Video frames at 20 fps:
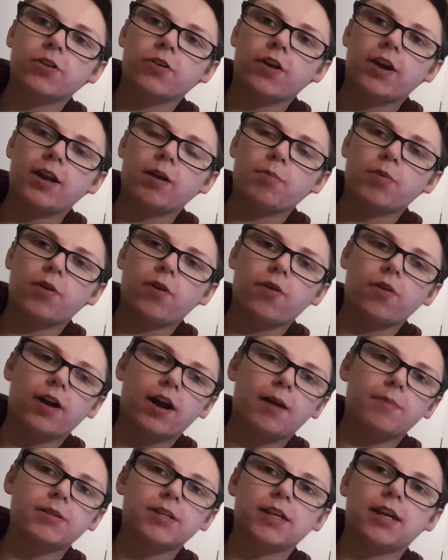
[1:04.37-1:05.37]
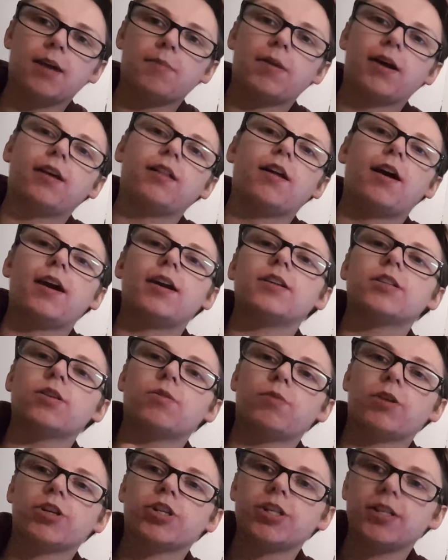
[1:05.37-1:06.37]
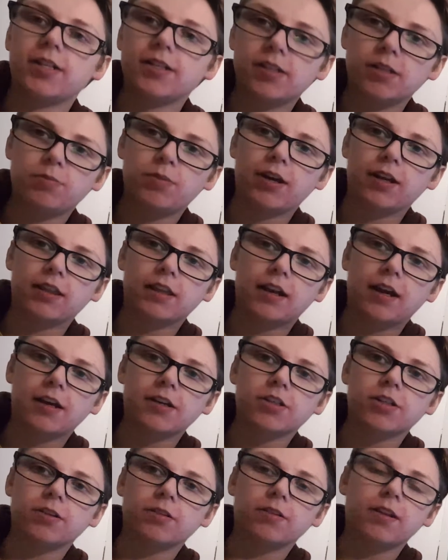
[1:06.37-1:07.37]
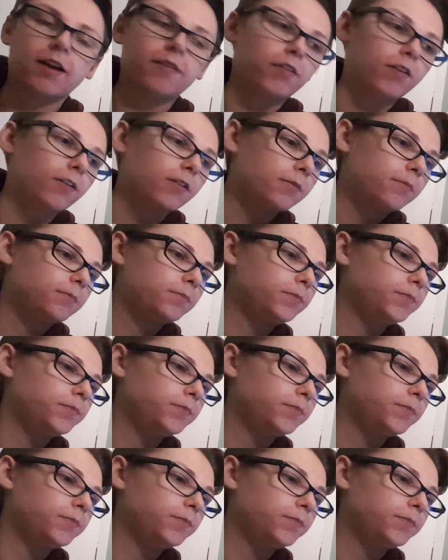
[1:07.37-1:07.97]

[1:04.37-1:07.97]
create a program to get my client to where she needs to be at the national level.